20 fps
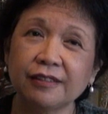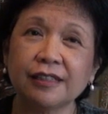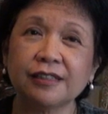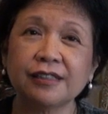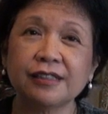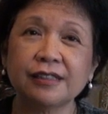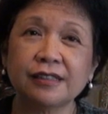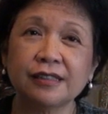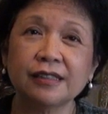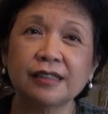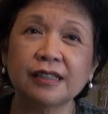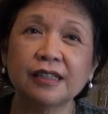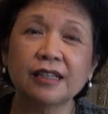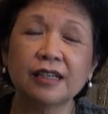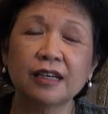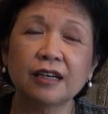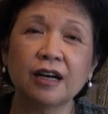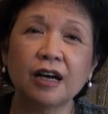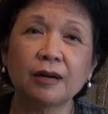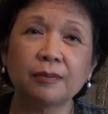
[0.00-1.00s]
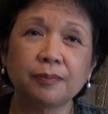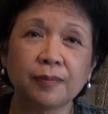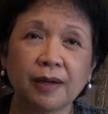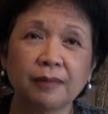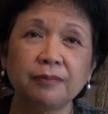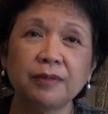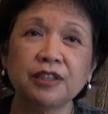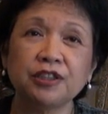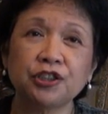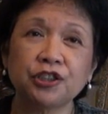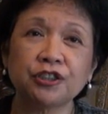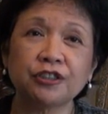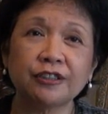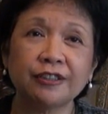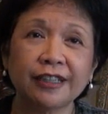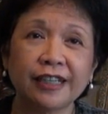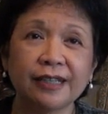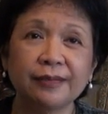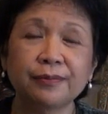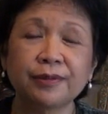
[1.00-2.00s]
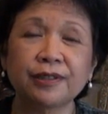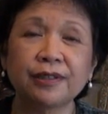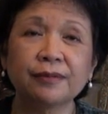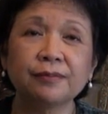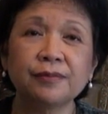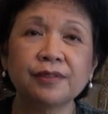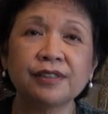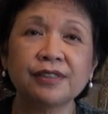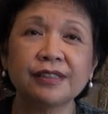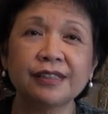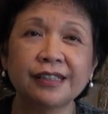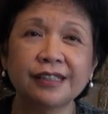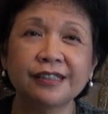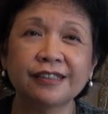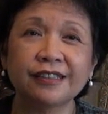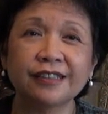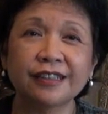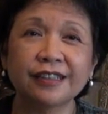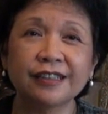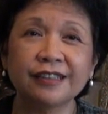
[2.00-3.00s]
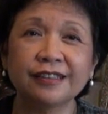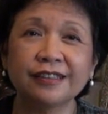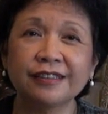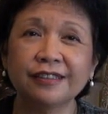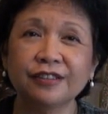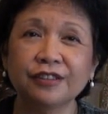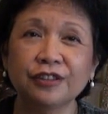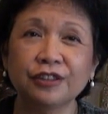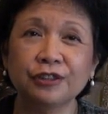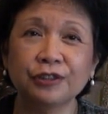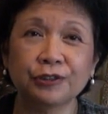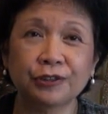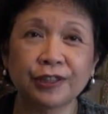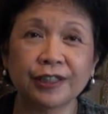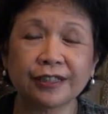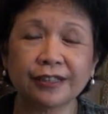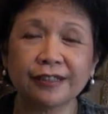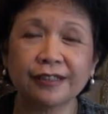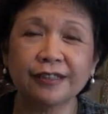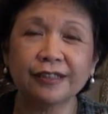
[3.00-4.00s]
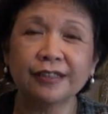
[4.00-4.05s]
U.S. Publisher, Abrams, here in New York.